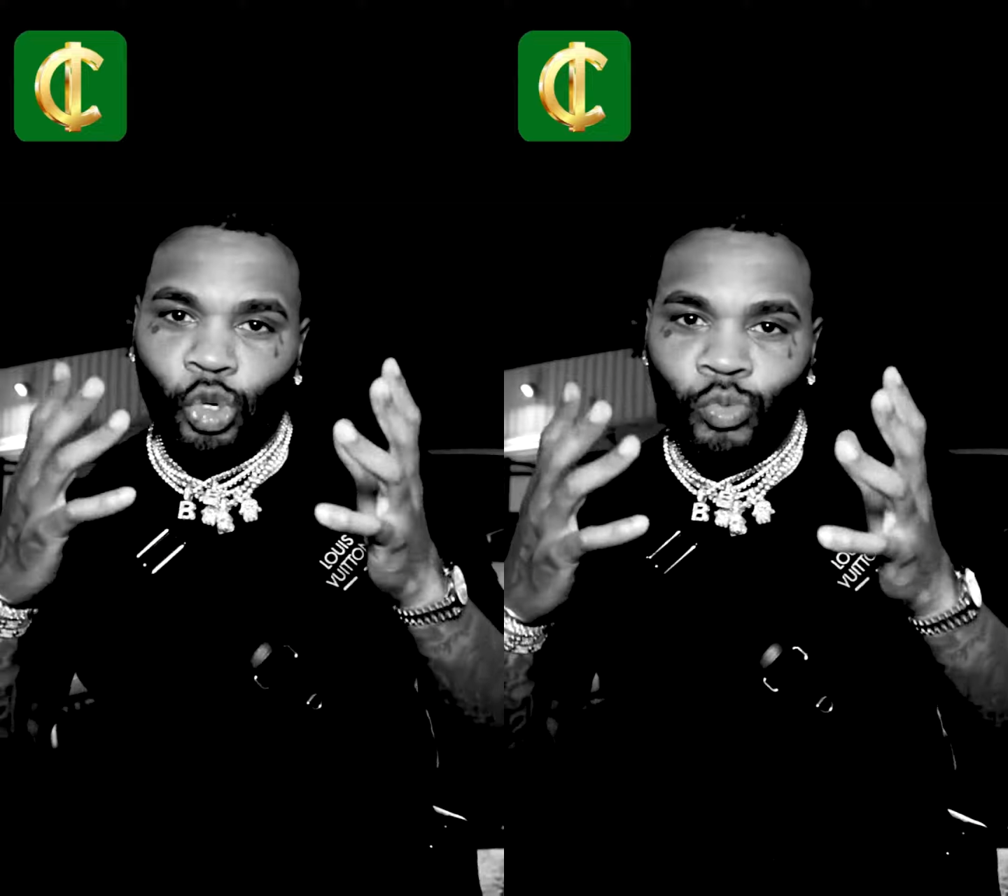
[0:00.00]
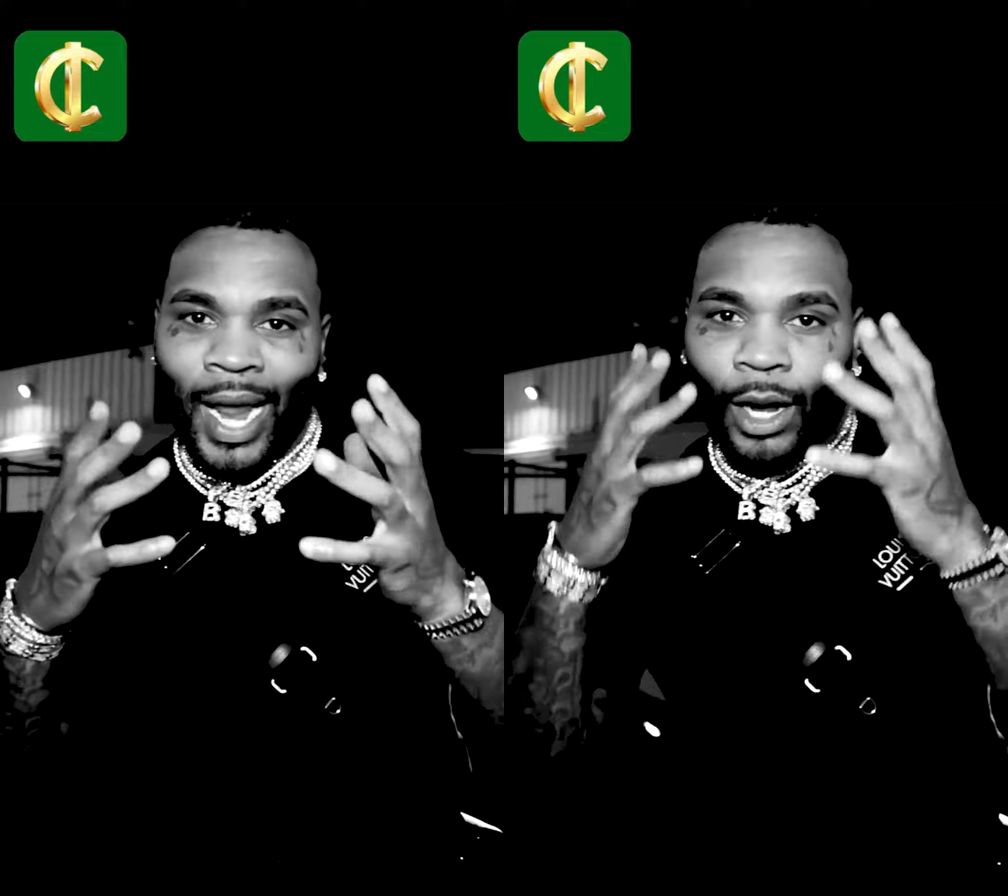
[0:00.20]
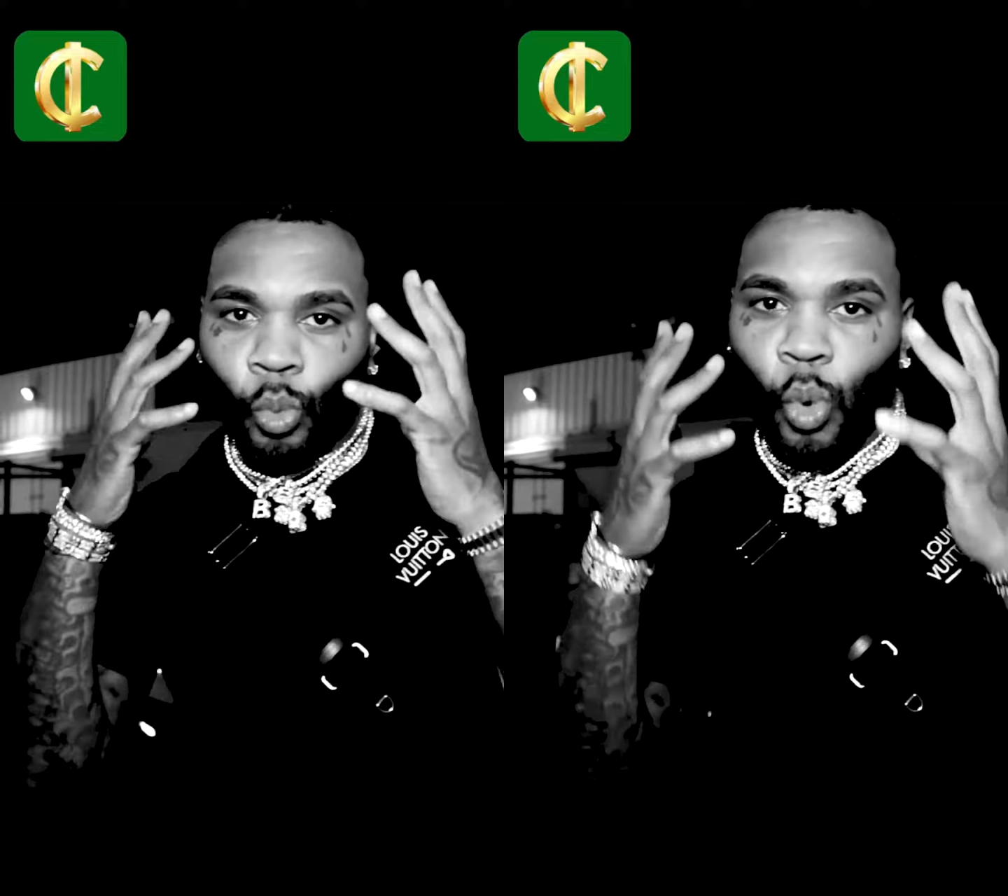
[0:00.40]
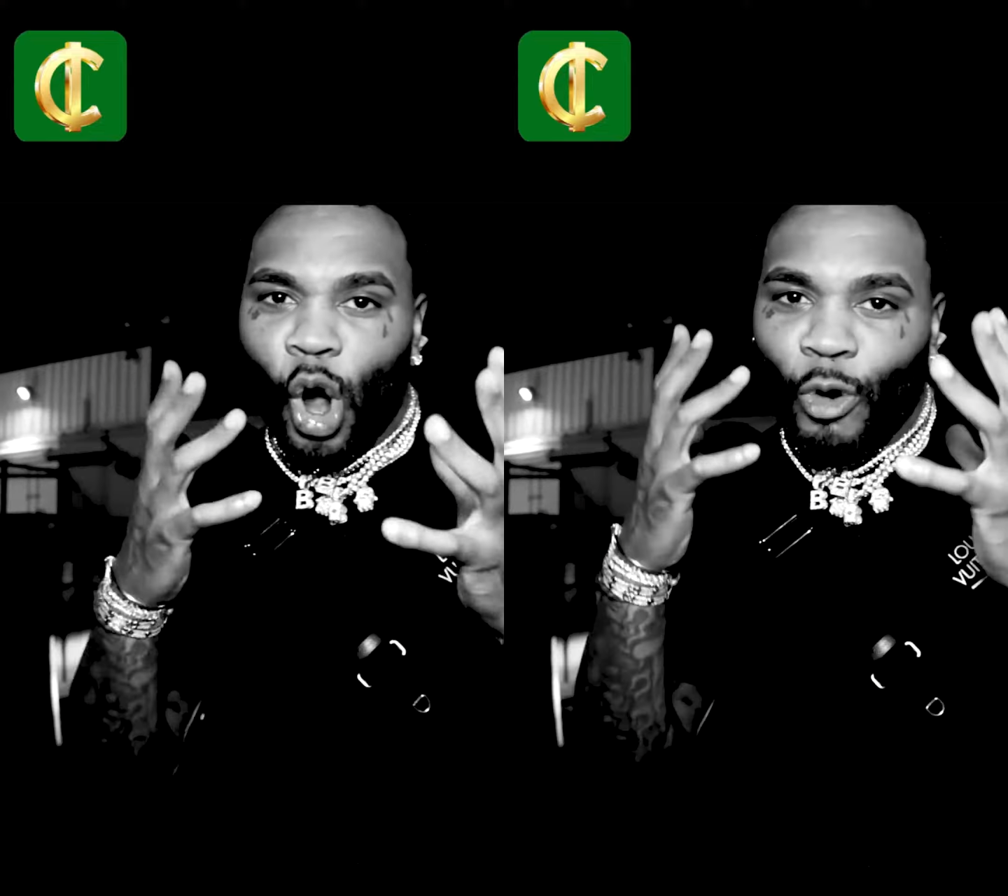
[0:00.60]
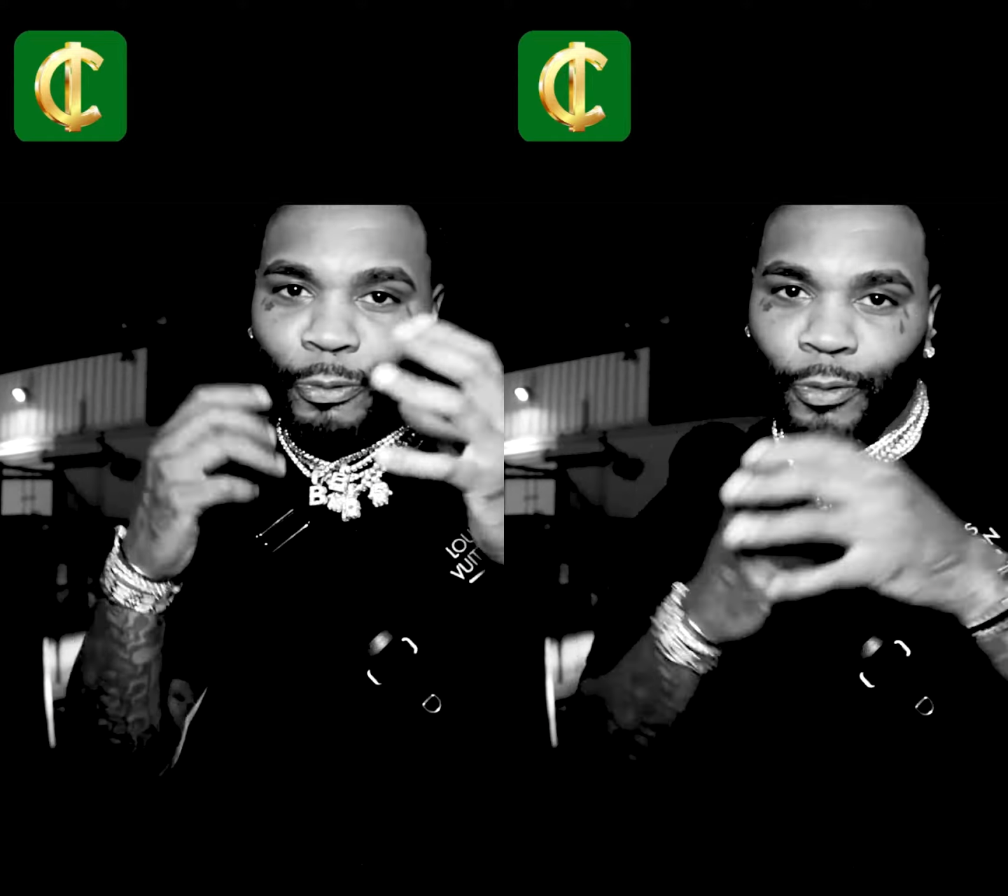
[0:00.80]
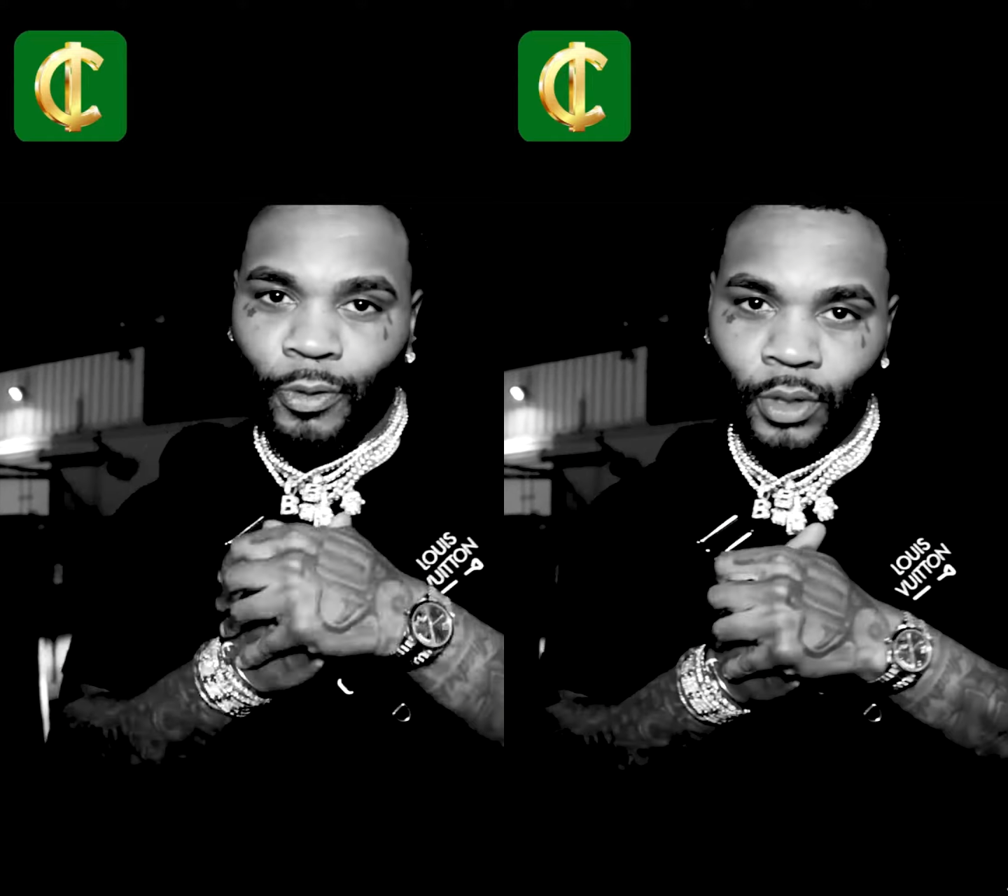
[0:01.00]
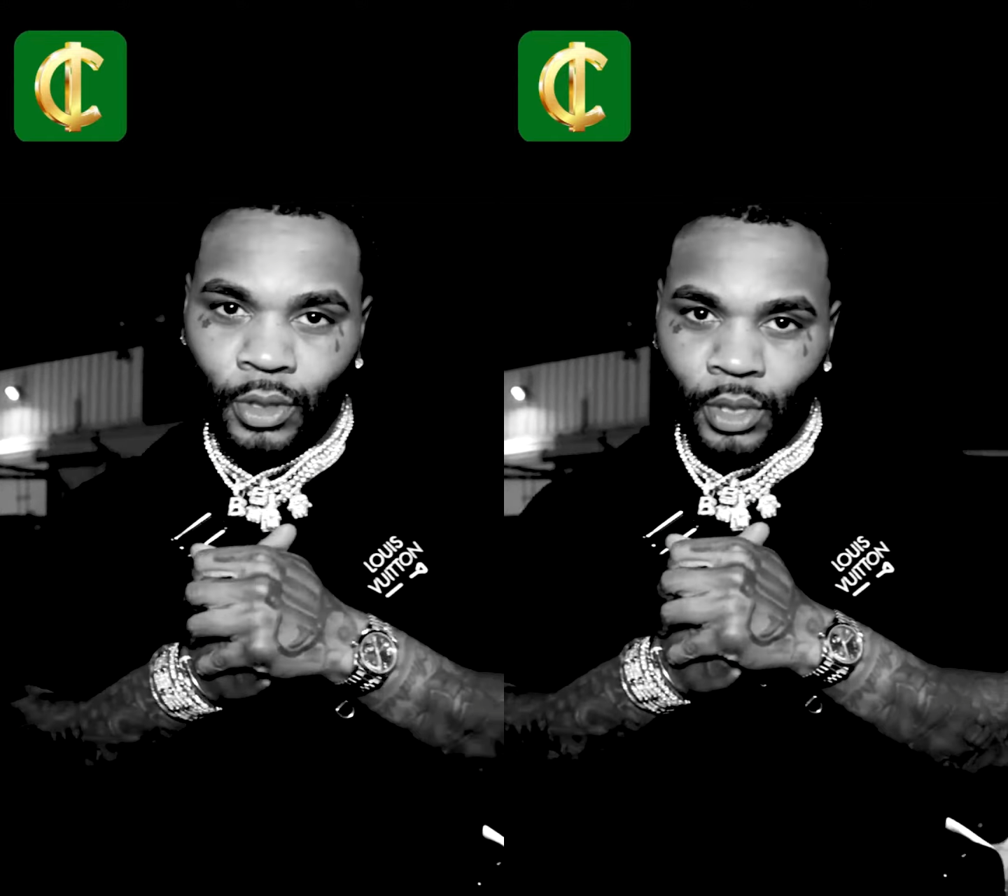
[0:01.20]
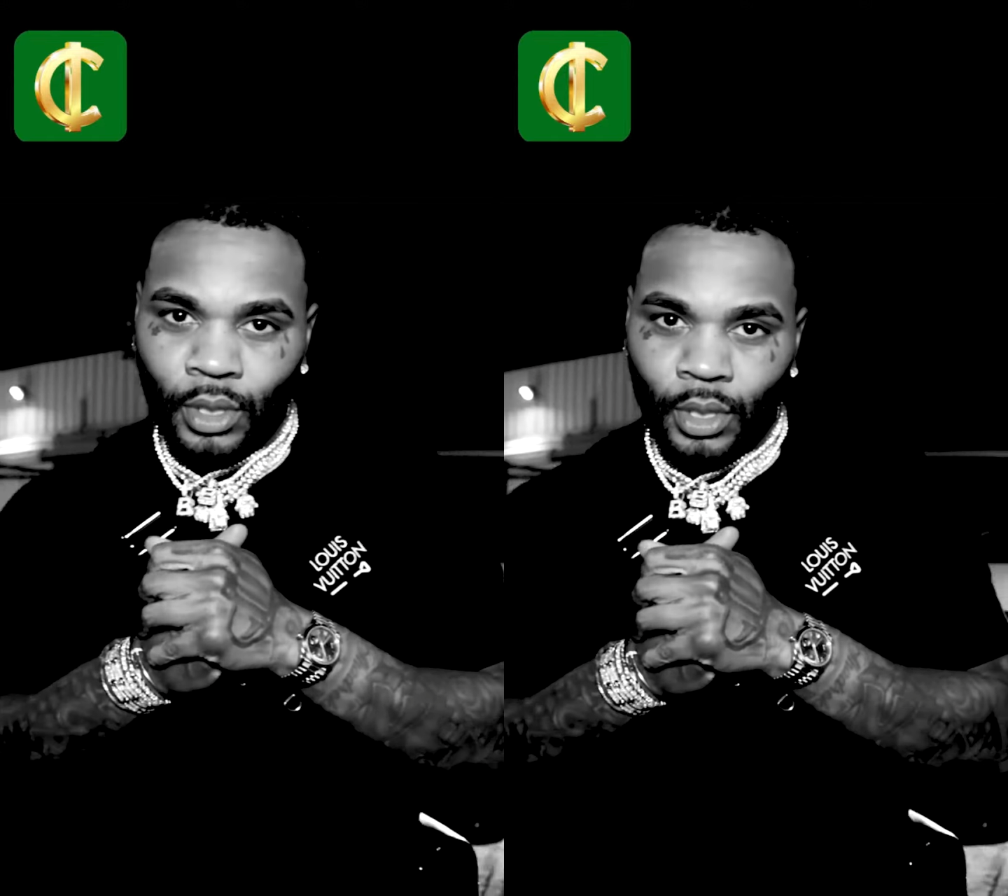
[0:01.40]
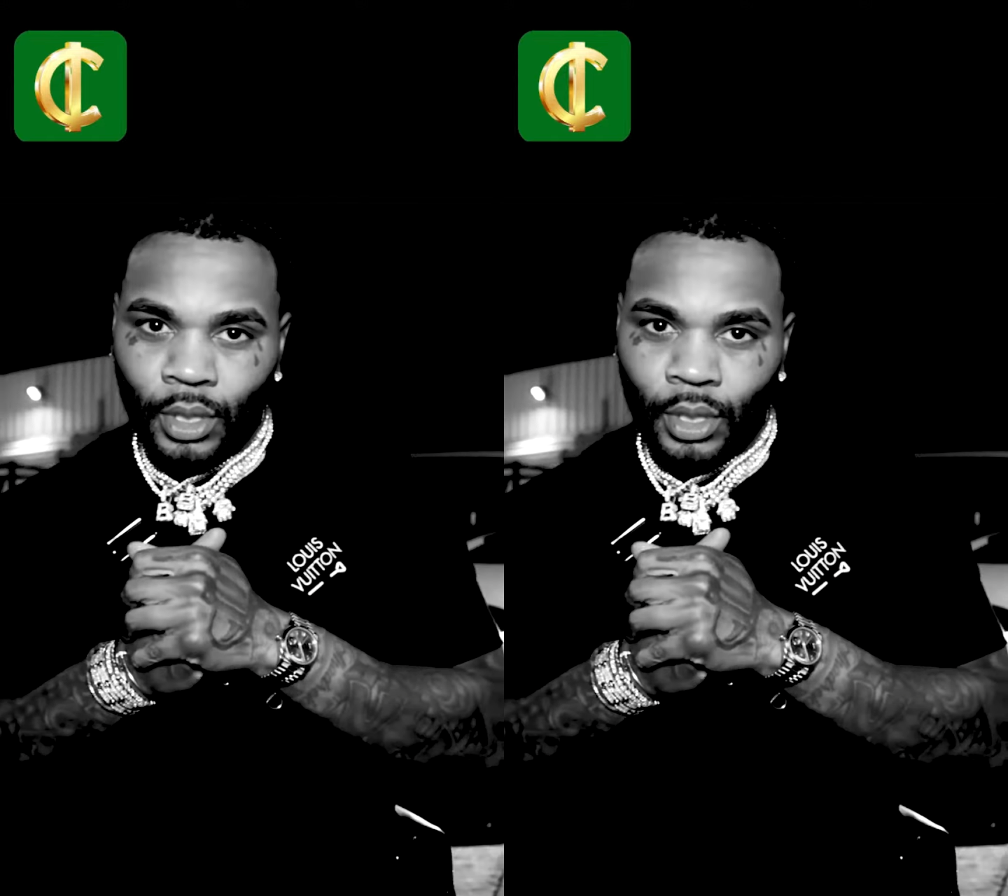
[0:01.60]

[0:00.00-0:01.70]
you not a wolf. Yes, sir.